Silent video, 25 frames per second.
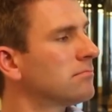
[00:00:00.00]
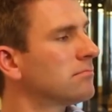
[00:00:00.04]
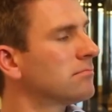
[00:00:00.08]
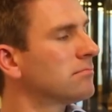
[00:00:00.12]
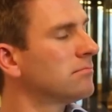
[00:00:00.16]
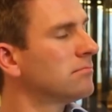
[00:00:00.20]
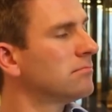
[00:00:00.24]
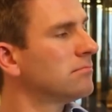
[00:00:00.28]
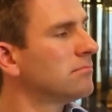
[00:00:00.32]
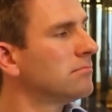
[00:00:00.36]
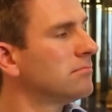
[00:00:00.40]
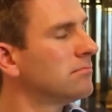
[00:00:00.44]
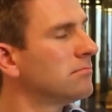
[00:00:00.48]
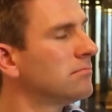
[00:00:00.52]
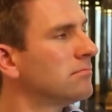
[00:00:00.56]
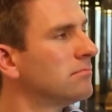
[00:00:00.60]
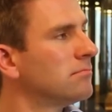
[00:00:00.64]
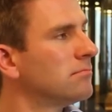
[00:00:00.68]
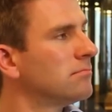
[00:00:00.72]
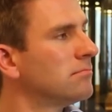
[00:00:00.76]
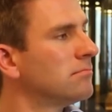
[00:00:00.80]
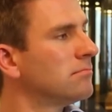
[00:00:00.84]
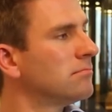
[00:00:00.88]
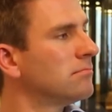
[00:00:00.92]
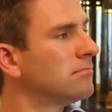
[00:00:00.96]

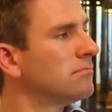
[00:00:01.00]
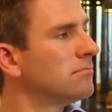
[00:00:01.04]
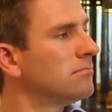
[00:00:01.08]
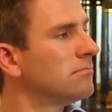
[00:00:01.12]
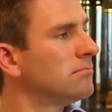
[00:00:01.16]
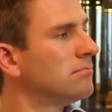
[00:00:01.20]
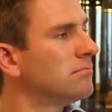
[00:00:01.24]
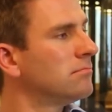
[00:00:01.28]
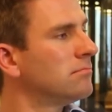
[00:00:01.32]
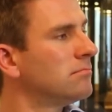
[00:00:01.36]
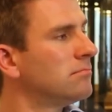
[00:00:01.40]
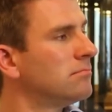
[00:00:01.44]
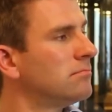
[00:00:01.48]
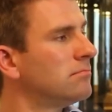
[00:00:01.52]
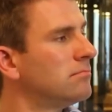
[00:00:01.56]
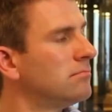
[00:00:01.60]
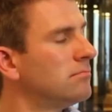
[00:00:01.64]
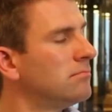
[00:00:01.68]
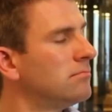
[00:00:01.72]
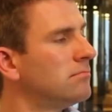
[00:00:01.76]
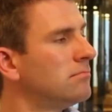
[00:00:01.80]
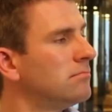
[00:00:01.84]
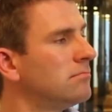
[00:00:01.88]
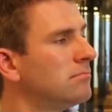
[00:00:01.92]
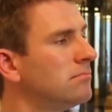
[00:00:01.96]

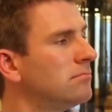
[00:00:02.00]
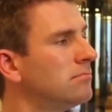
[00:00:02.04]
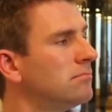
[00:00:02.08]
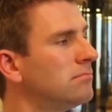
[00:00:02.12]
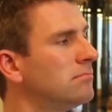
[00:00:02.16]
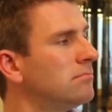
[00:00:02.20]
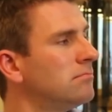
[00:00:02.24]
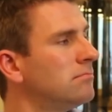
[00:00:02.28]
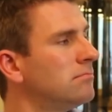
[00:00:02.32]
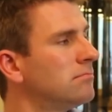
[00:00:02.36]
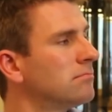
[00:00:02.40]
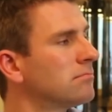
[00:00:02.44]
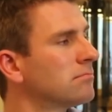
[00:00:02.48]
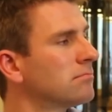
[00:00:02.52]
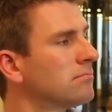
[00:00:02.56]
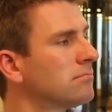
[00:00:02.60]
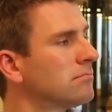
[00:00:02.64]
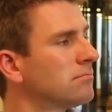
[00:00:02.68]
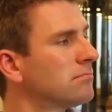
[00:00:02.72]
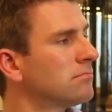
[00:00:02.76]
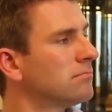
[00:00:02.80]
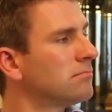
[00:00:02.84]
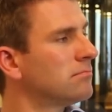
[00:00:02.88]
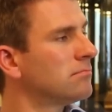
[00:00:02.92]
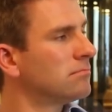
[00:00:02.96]

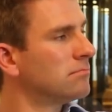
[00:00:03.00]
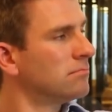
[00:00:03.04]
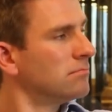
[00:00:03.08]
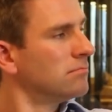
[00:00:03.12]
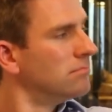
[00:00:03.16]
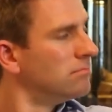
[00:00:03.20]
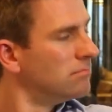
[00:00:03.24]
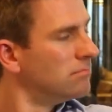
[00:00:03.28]
(not speaking)